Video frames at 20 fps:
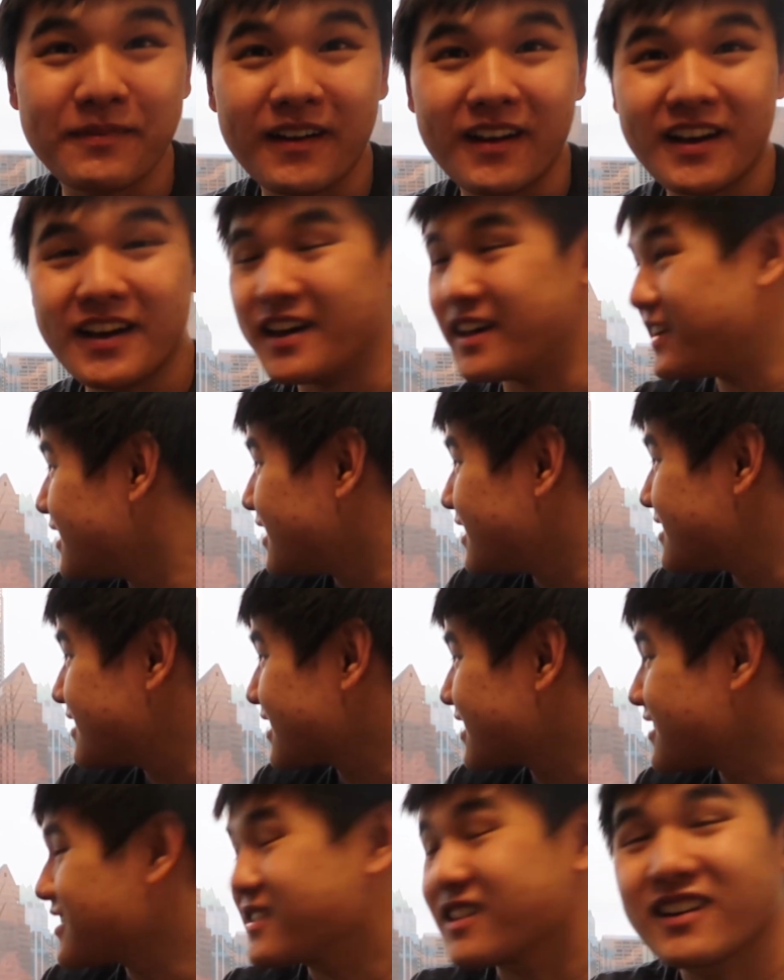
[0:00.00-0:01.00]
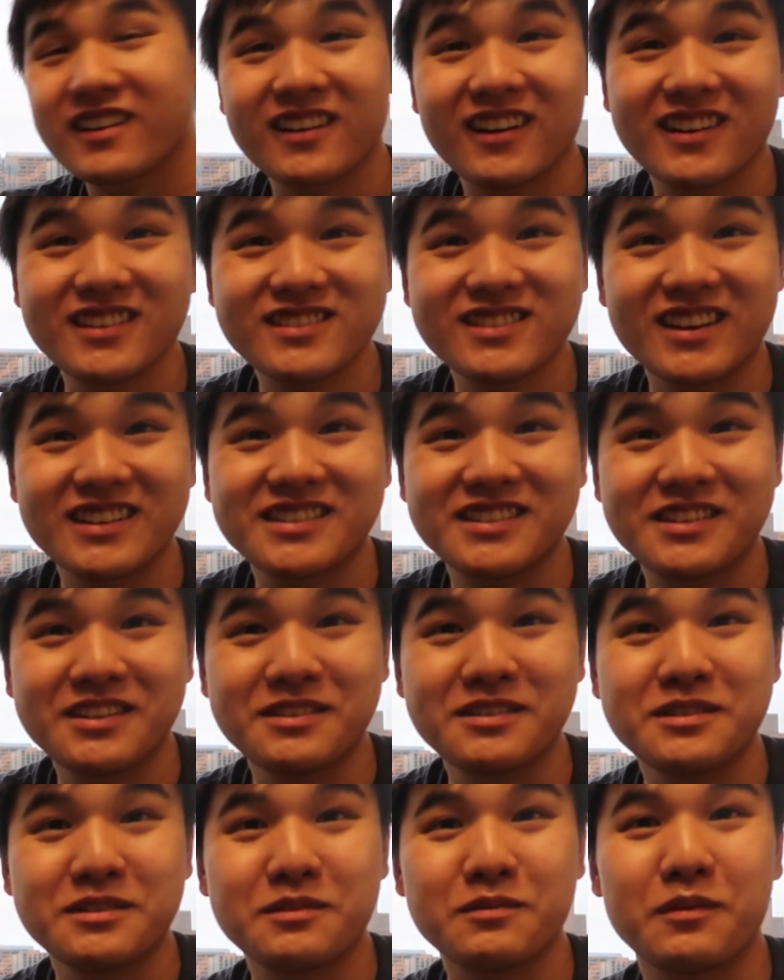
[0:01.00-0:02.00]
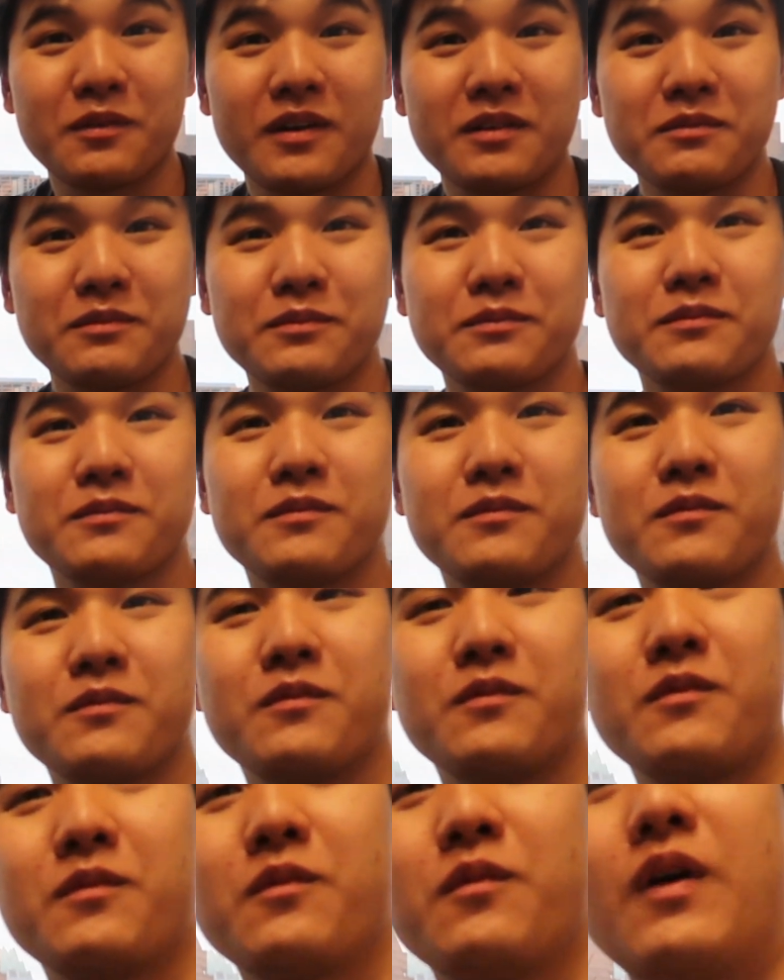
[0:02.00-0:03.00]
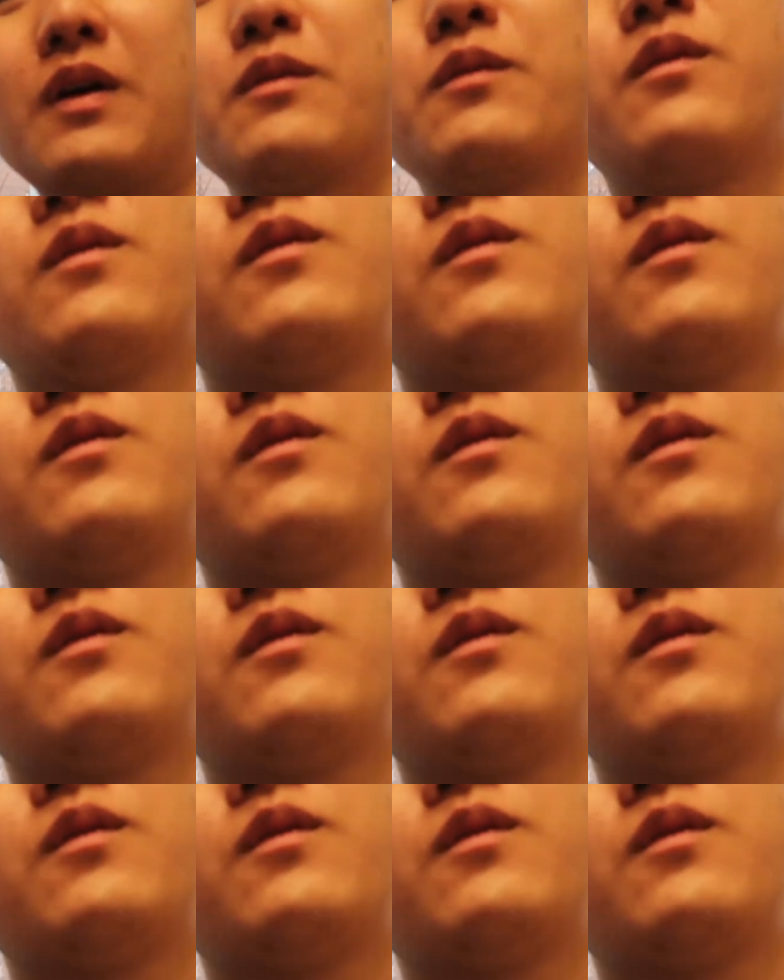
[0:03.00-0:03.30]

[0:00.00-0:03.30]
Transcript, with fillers: but it's like a stark contrast to what what